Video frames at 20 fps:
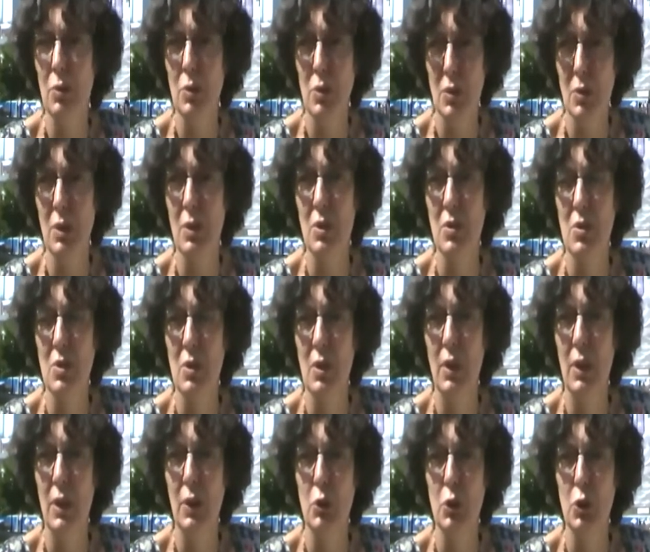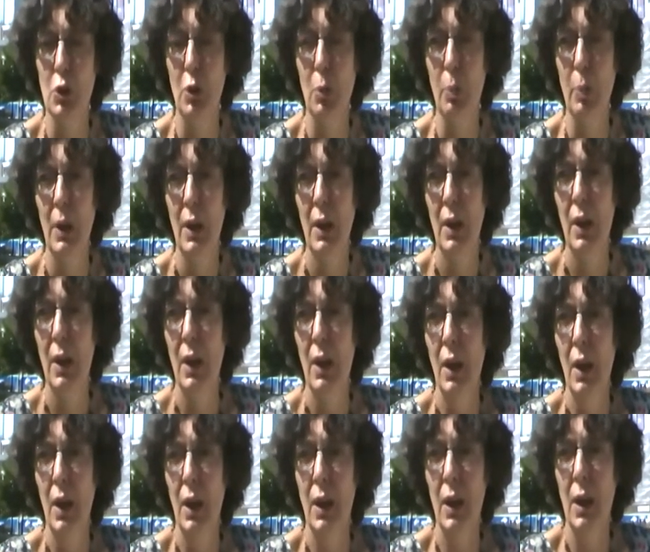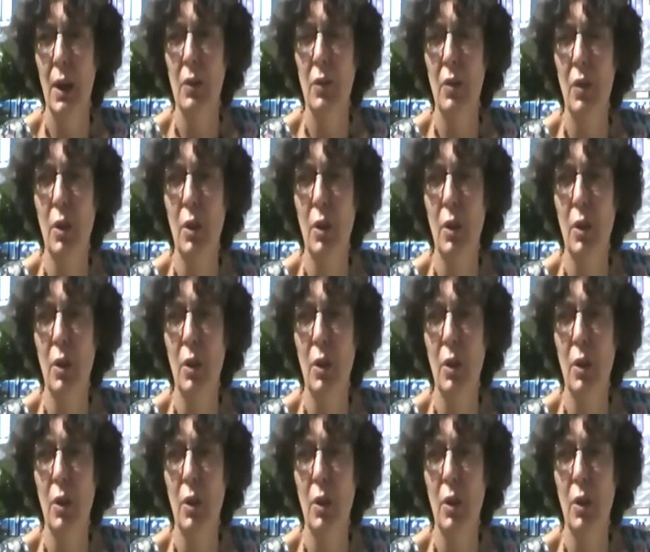and did a sterling job, and